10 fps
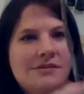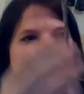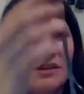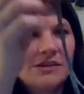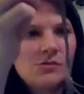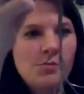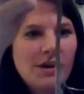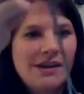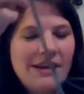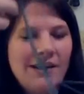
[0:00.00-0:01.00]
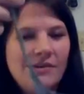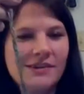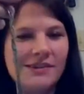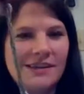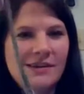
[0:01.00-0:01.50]
Should I do buy it now?
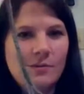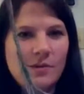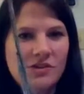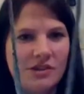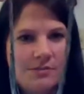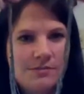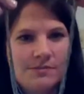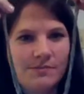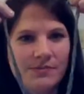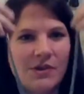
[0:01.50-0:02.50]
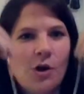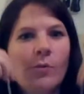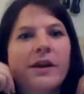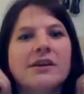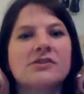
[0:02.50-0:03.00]
Because it ain't going to be cheap.
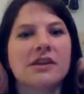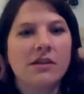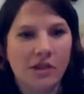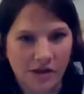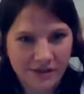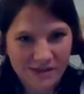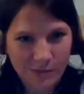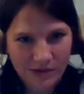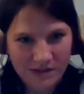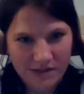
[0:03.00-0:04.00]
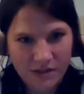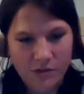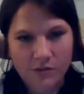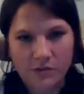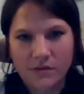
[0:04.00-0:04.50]
Oh my gosh, look how long this one is,
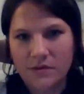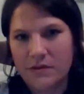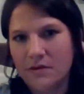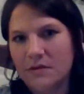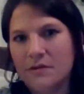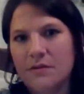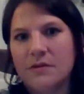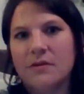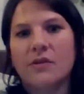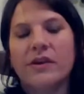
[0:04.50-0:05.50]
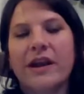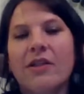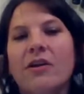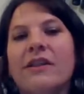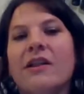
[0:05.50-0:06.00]
too. Look
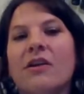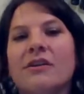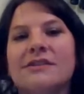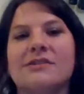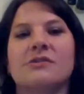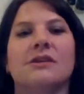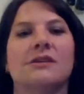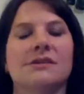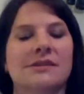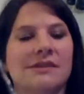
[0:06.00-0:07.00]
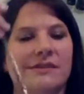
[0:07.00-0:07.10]
how long that longest strand is.